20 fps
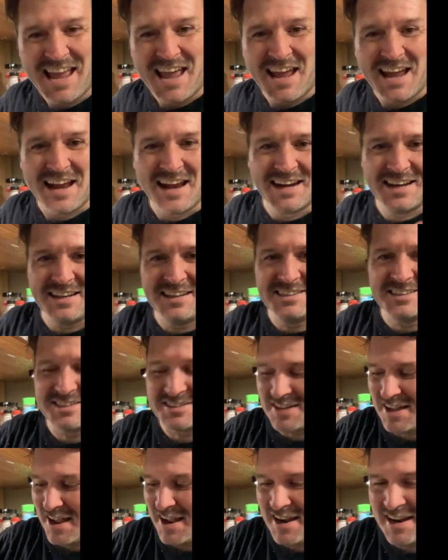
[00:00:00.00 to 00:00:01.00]
And
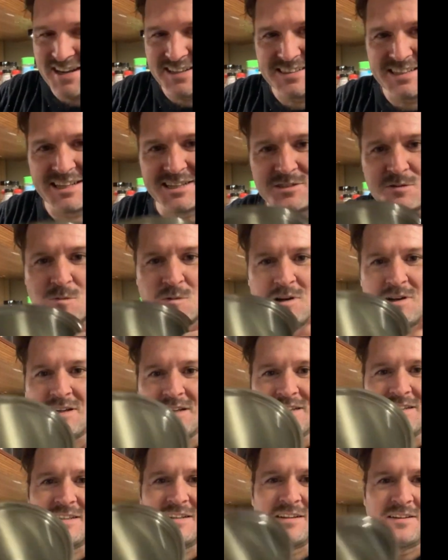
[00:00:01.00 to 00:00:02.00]
inside, guess what?